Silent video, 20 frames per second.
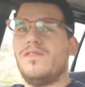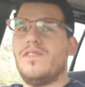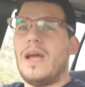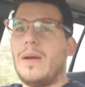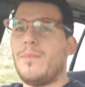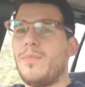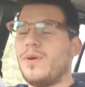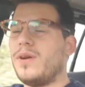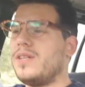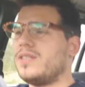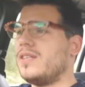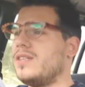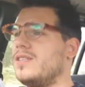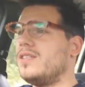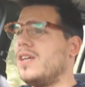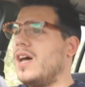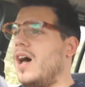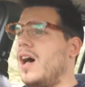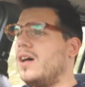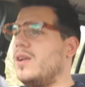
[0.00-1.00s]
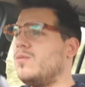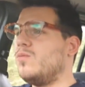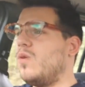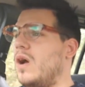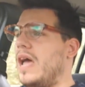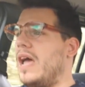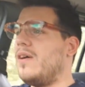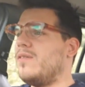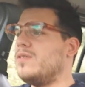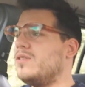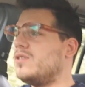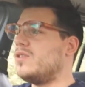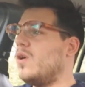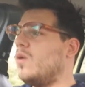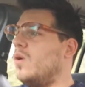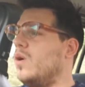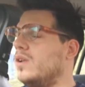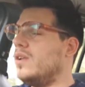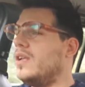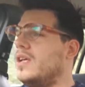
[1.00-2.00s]
fabrics and tartan wear and so
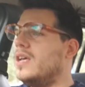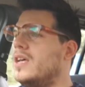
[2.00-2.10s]
on.